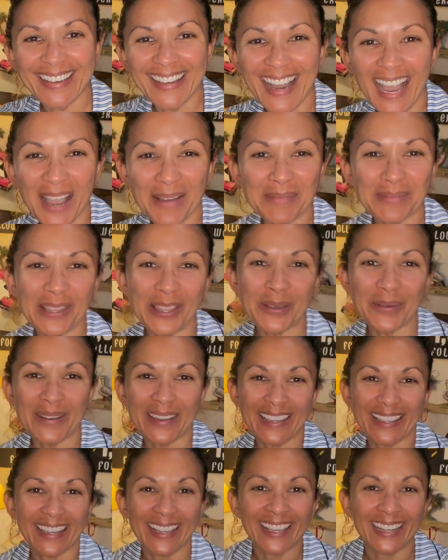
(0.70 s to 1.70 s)
I'm Louie,
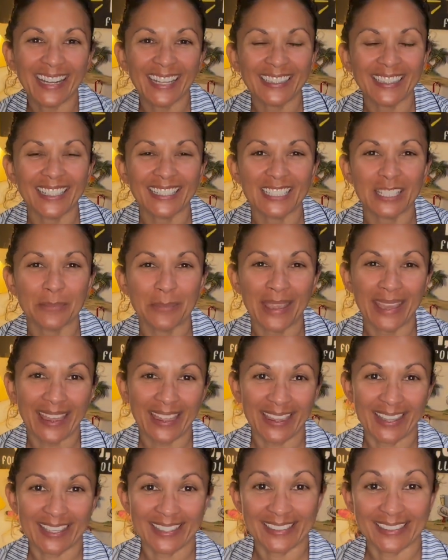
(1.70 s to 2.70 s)
and I like to make
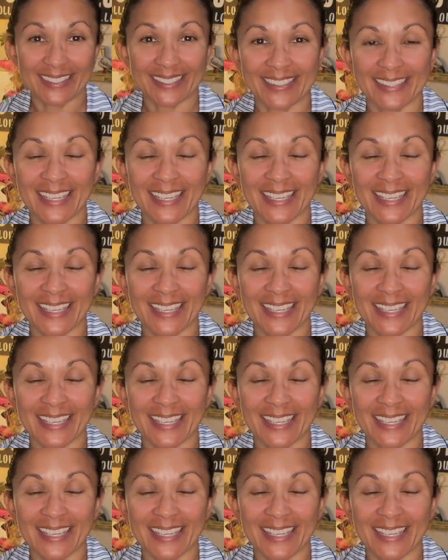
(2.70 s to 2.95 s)
things.